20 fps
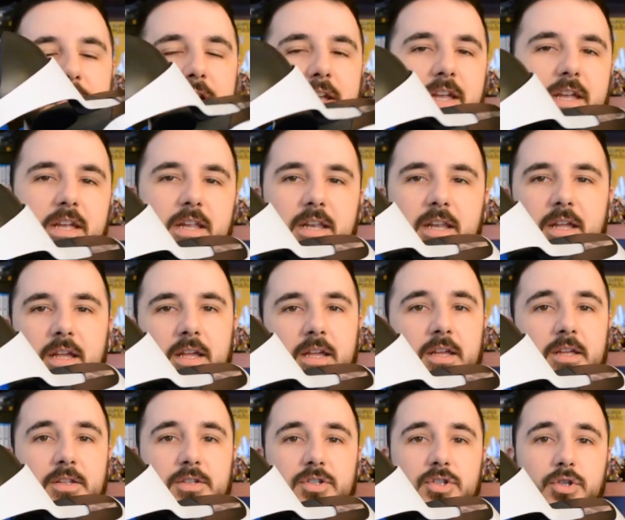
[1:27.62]
in
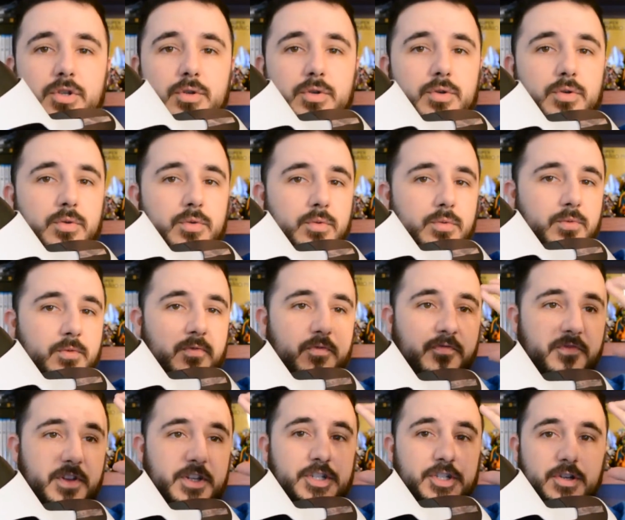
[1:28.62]
to
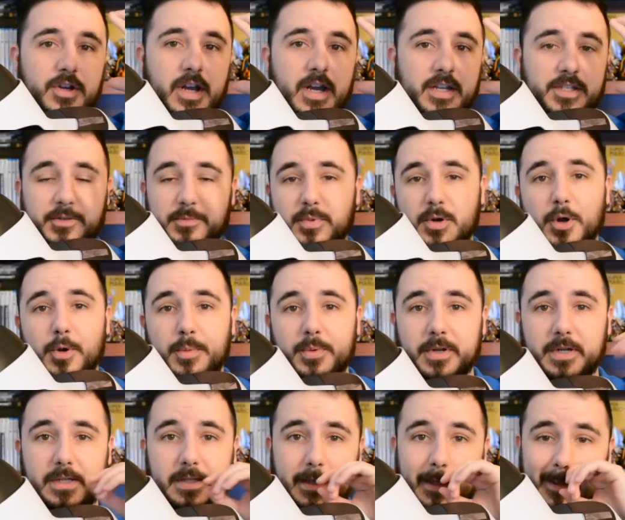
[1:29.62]
fit your eyes
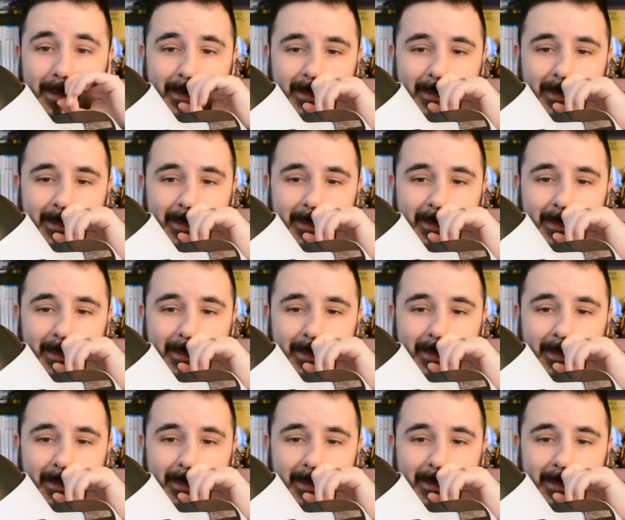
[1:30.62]
appropriately.